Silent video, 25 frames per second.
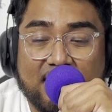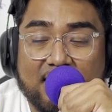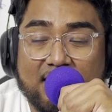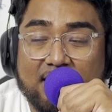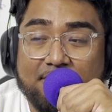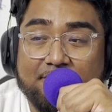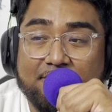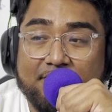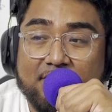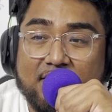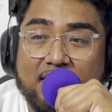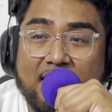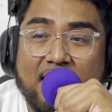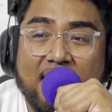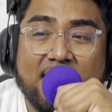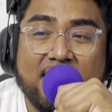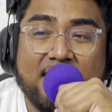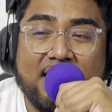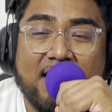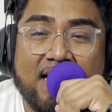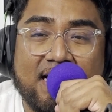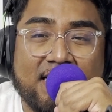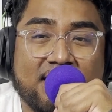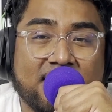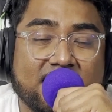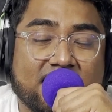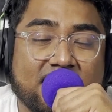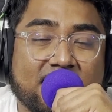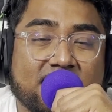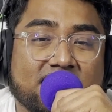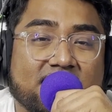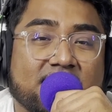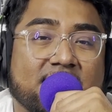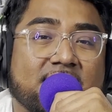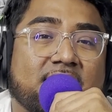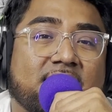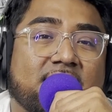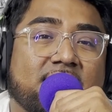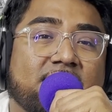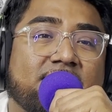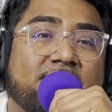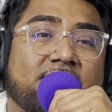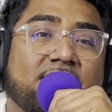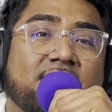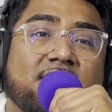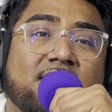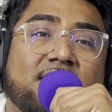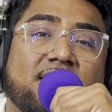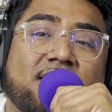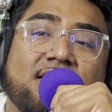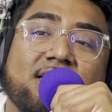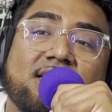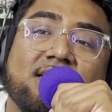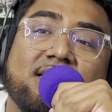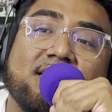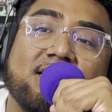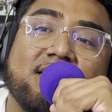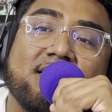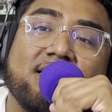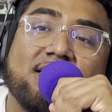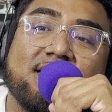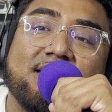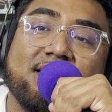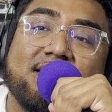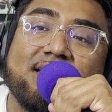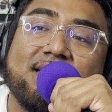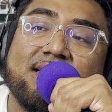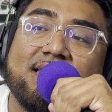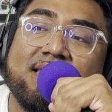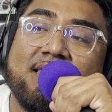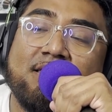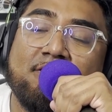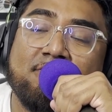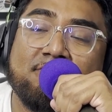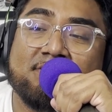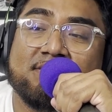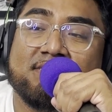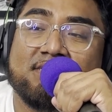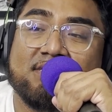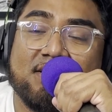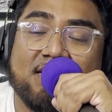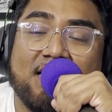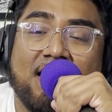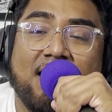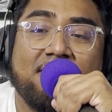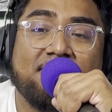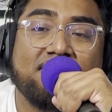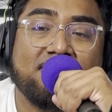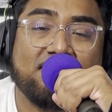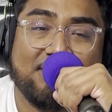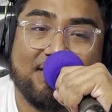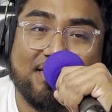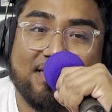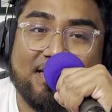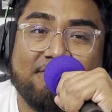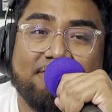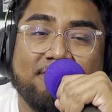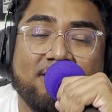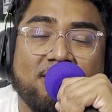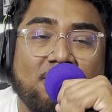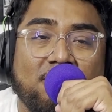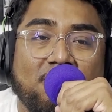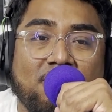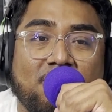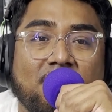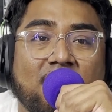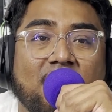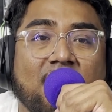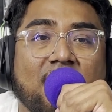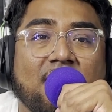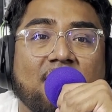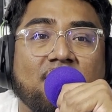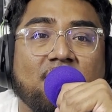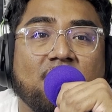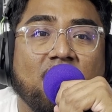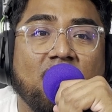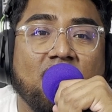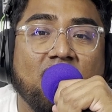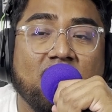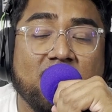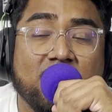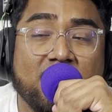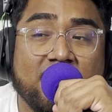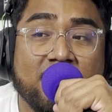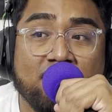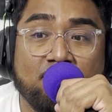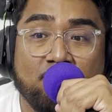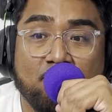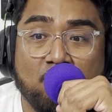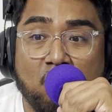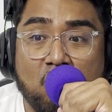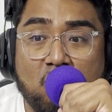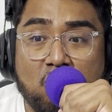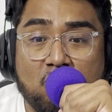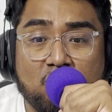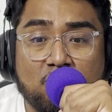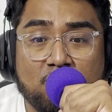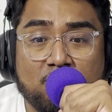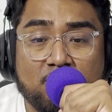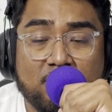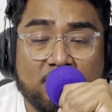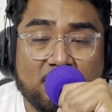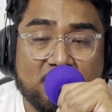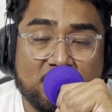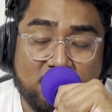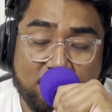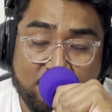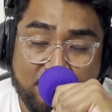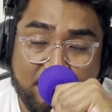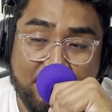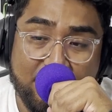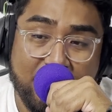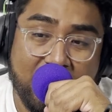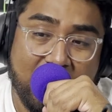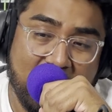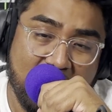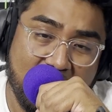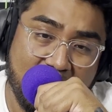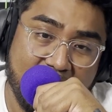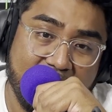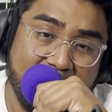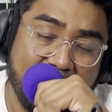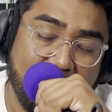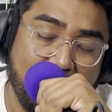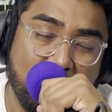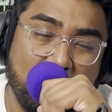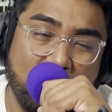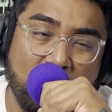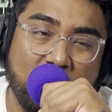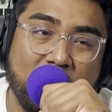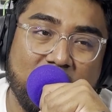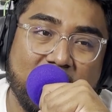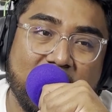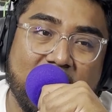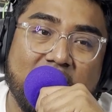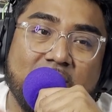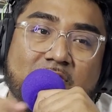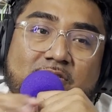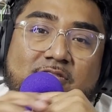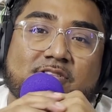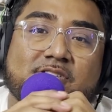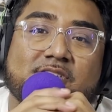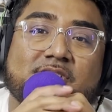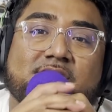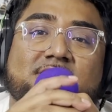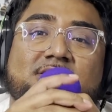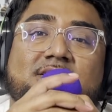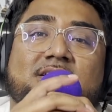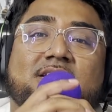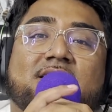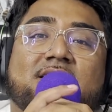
Like, if he had anything to give, he was going to have to leave it all out on in Rome to prepare for Roland Garros,